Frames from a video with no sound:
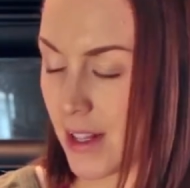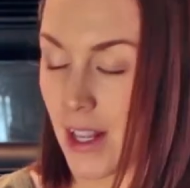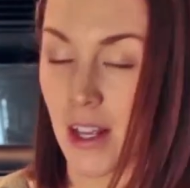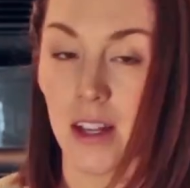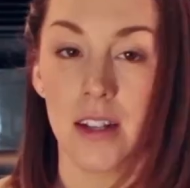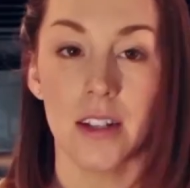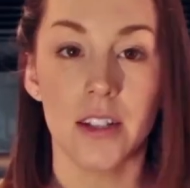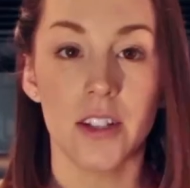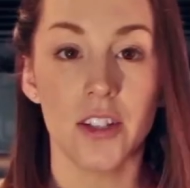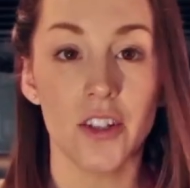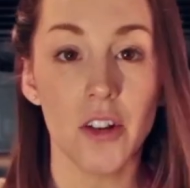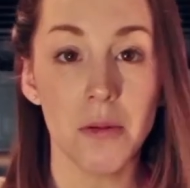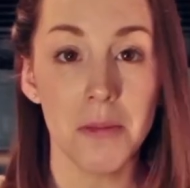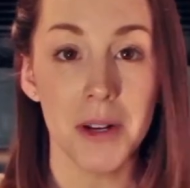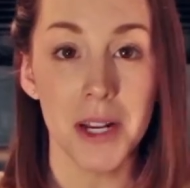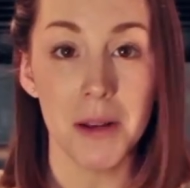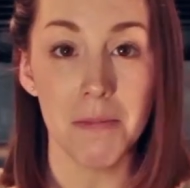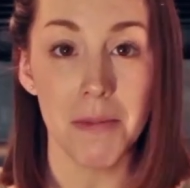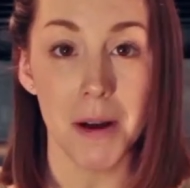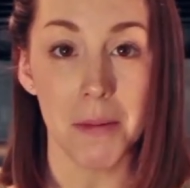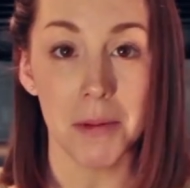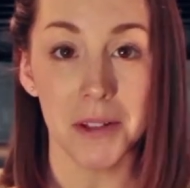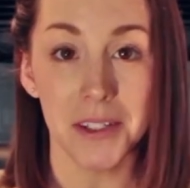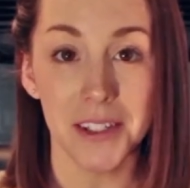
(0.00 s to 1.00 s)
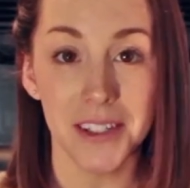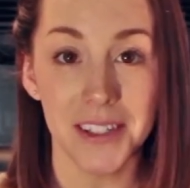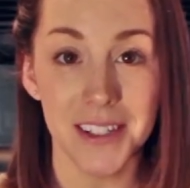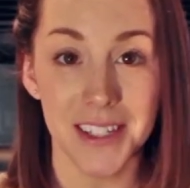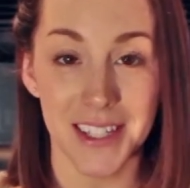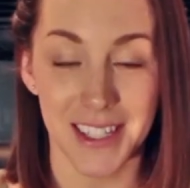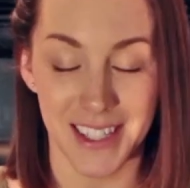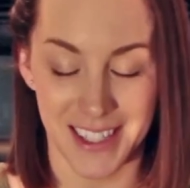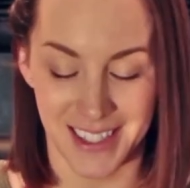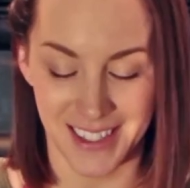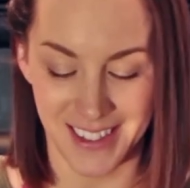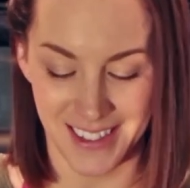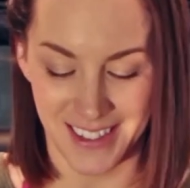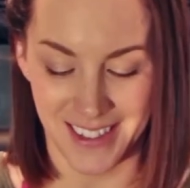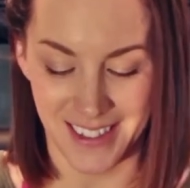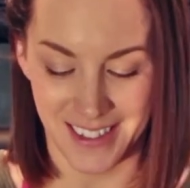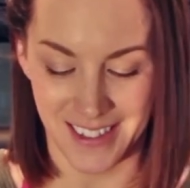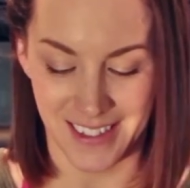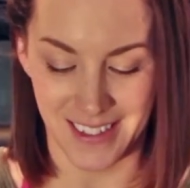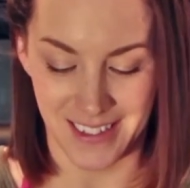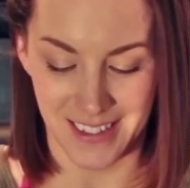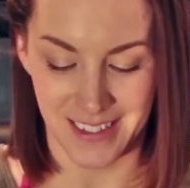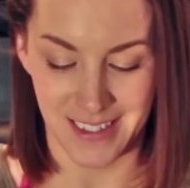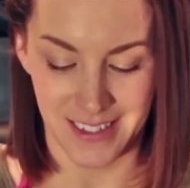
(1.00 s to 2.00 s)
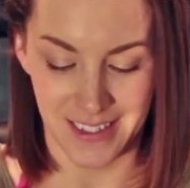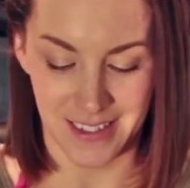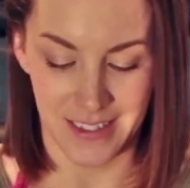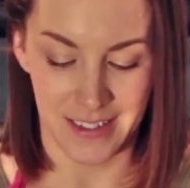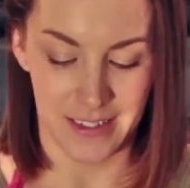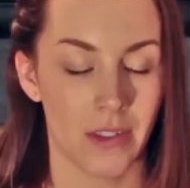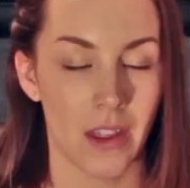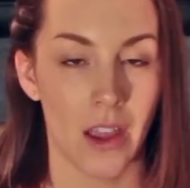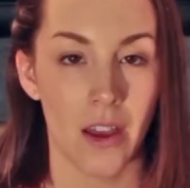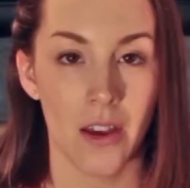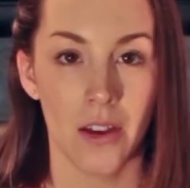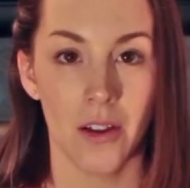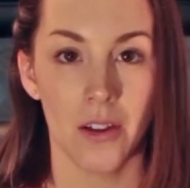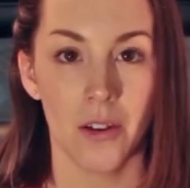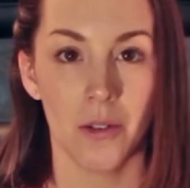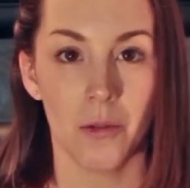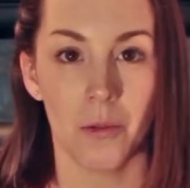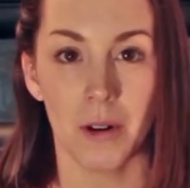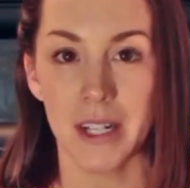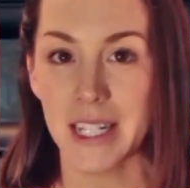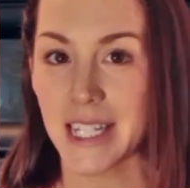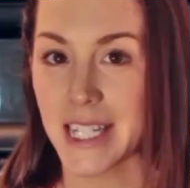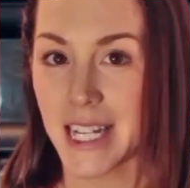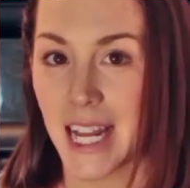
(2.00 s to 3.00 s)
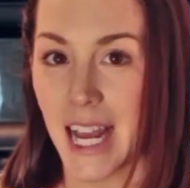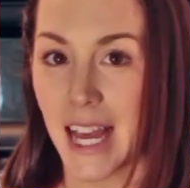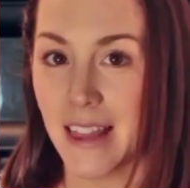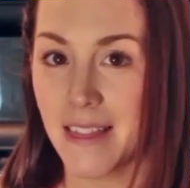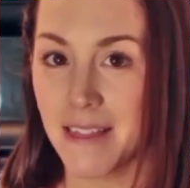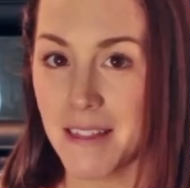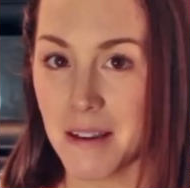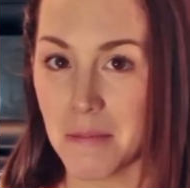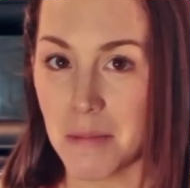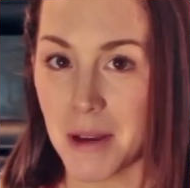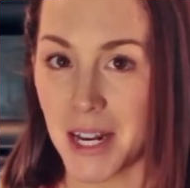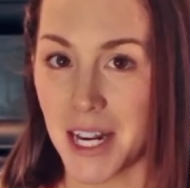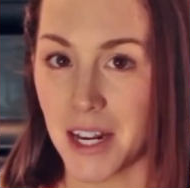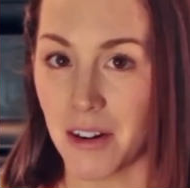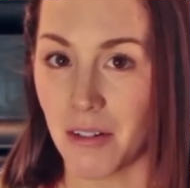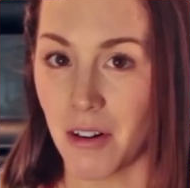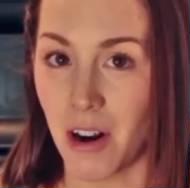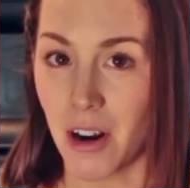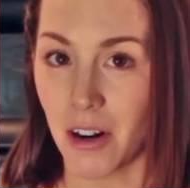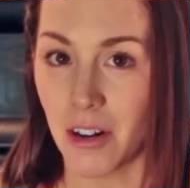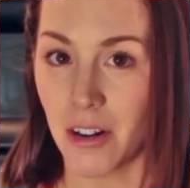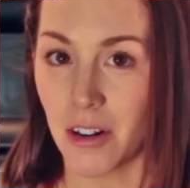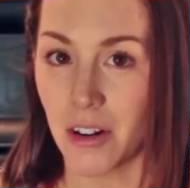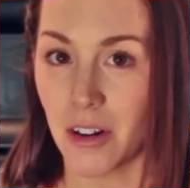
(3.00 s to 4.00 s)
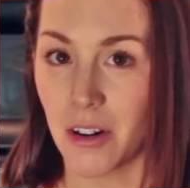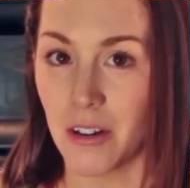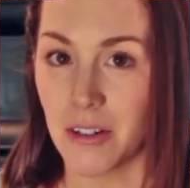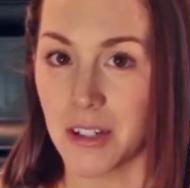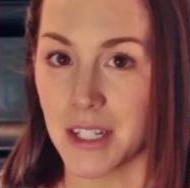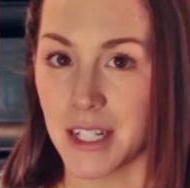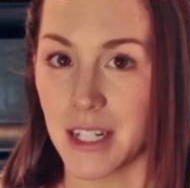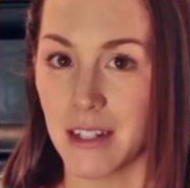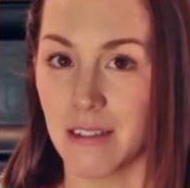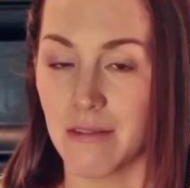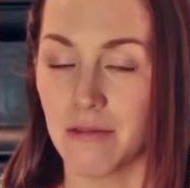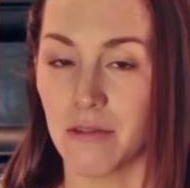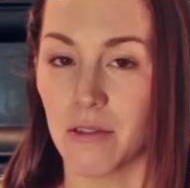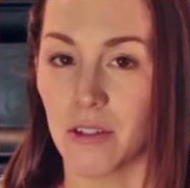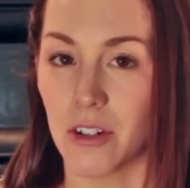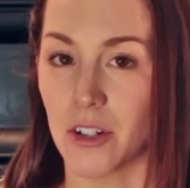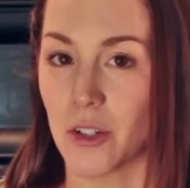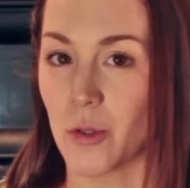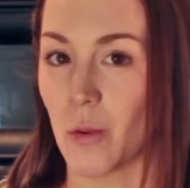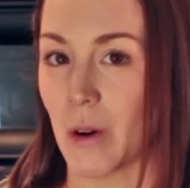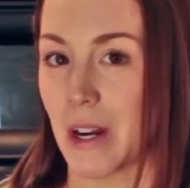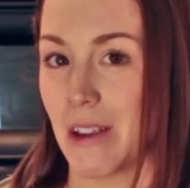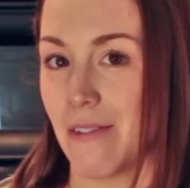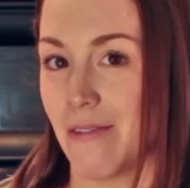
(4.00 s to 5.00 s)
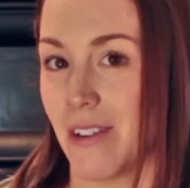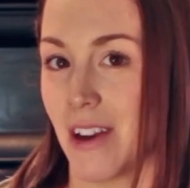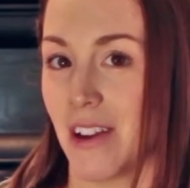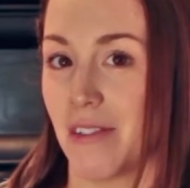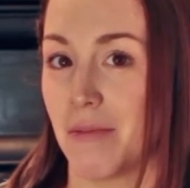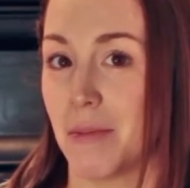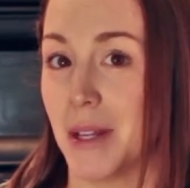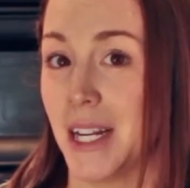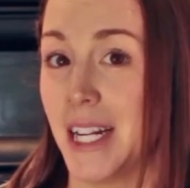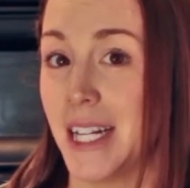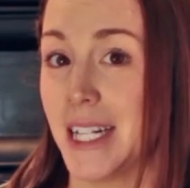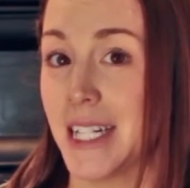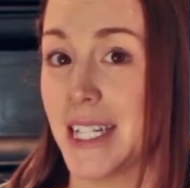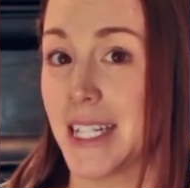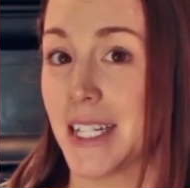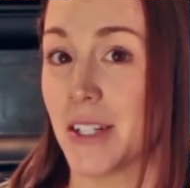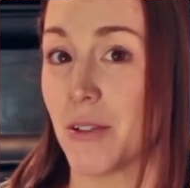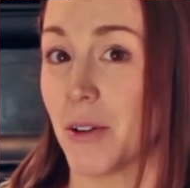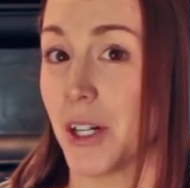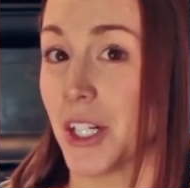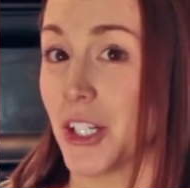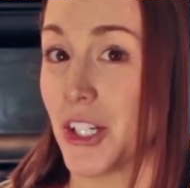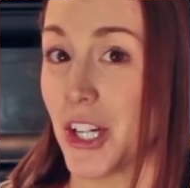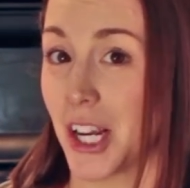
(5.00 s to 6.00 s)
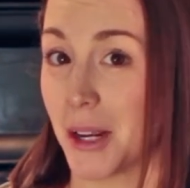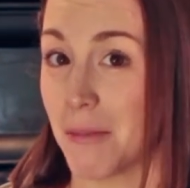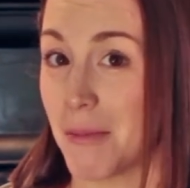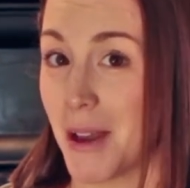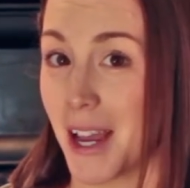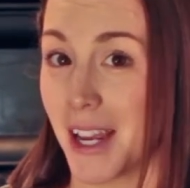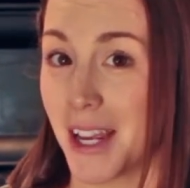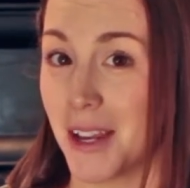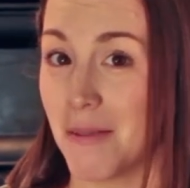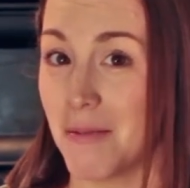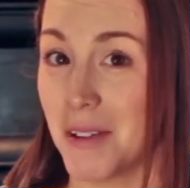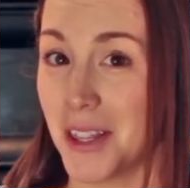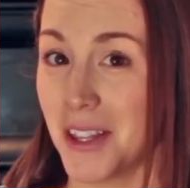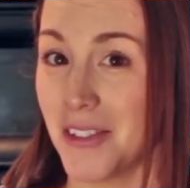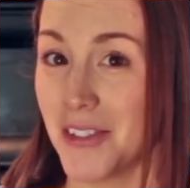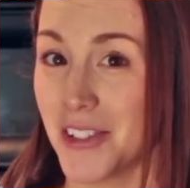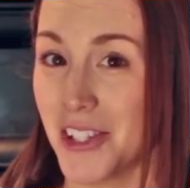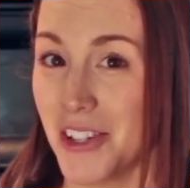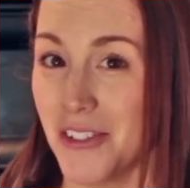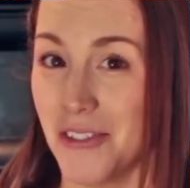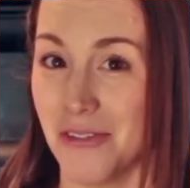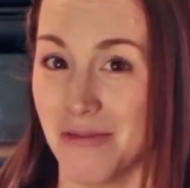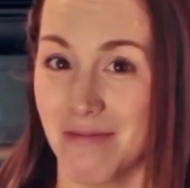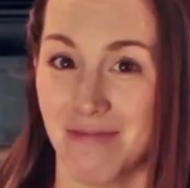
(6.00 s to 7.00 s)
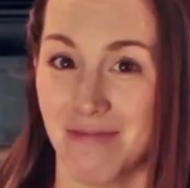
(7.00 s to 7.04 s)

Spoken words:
So many bubbles. Once again, the Betty Crocker goes in for 25 minutes, so I'll check back in with you soon.